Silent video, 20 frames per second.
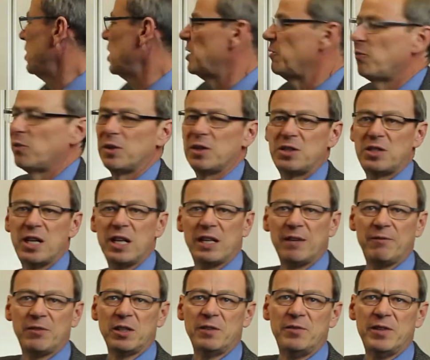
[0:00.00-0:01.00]
just, for the
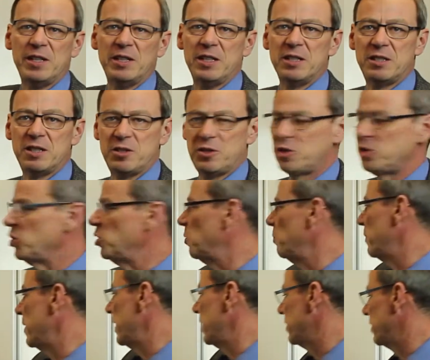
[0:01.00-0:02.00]
sake of convenience,
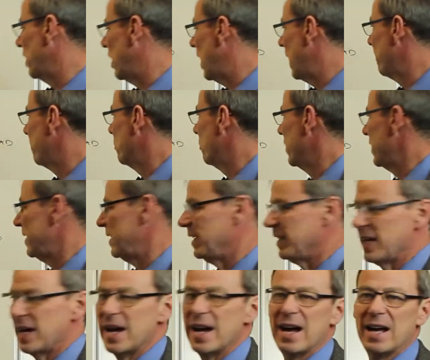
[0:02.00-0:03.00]
assume that it's
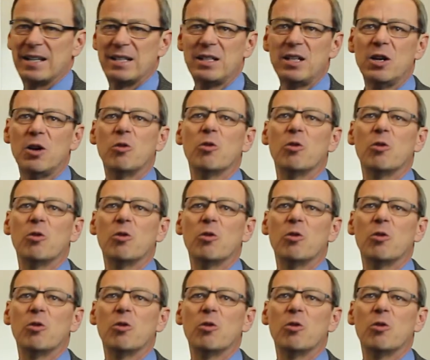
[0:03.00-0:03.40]
operating at